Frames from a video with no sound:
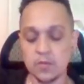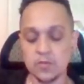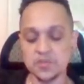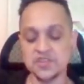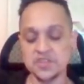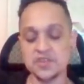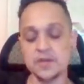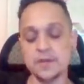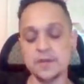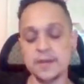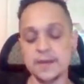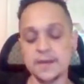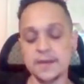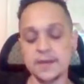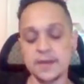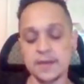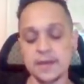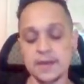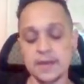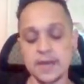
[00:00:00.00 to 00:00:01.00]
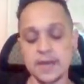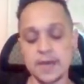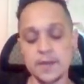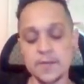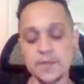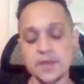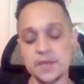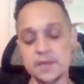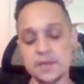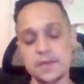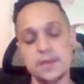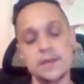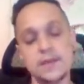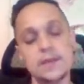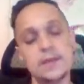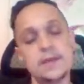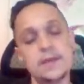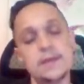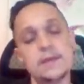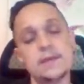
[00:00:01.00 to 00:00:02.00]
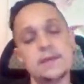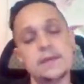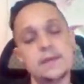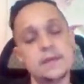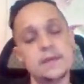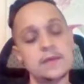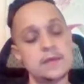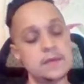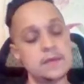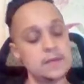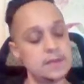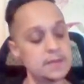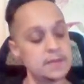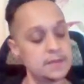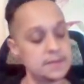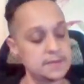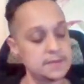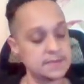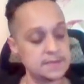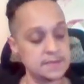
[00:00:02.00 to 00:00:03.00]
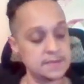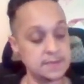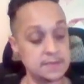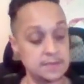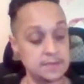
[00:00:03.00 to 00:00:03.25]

what y'all got in common, and